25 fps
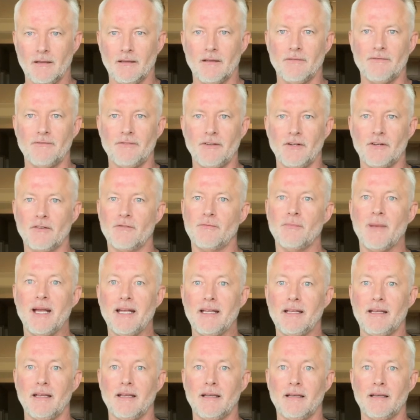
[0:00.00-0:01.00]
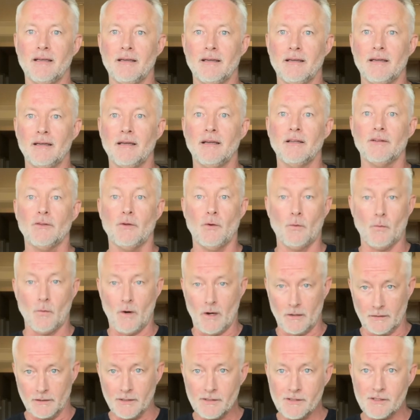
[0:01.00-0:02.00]
The fear of making the
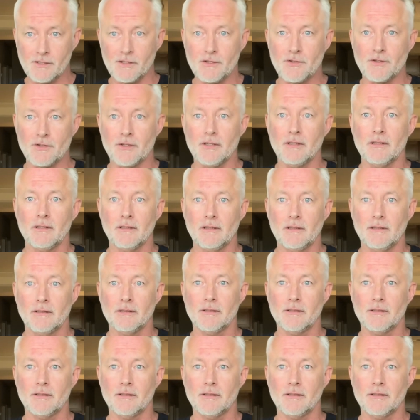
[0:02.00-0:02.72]
wrong decision.